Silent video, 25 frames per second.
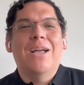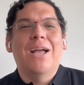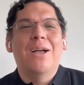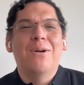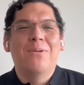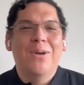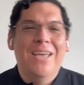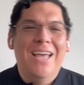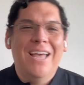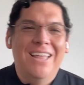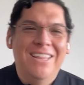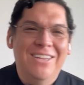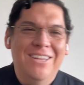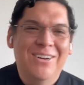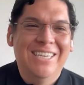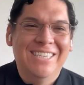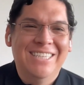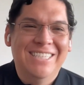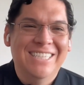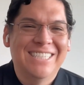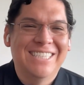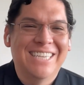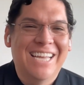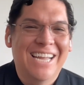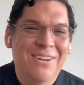how can we
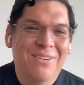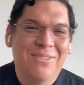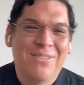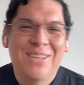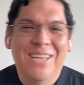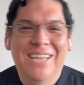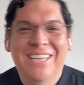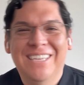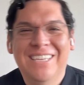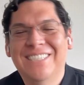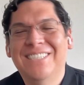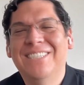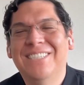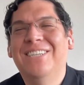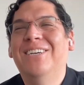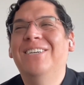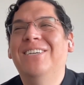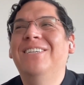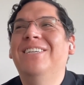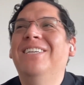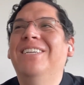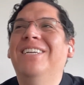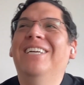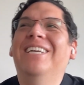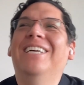address these kind of things?
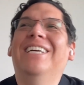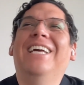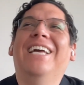No.